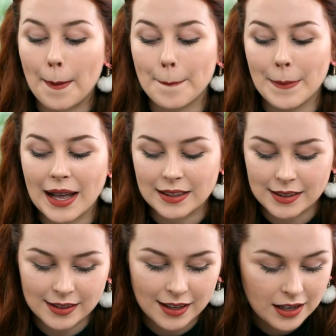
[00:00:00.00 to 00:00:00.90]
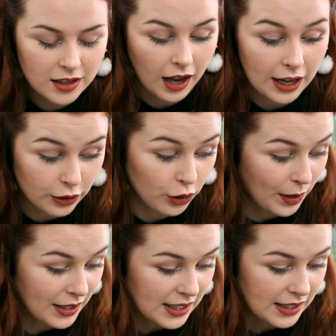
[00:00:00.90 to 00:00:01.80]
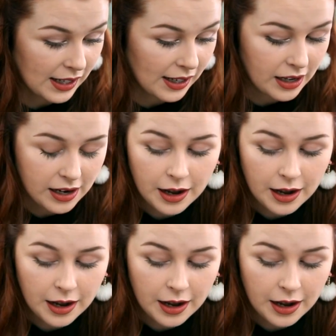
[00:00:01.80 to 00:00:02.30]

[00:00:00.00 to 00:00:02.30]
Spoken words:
months. I don't know where to start.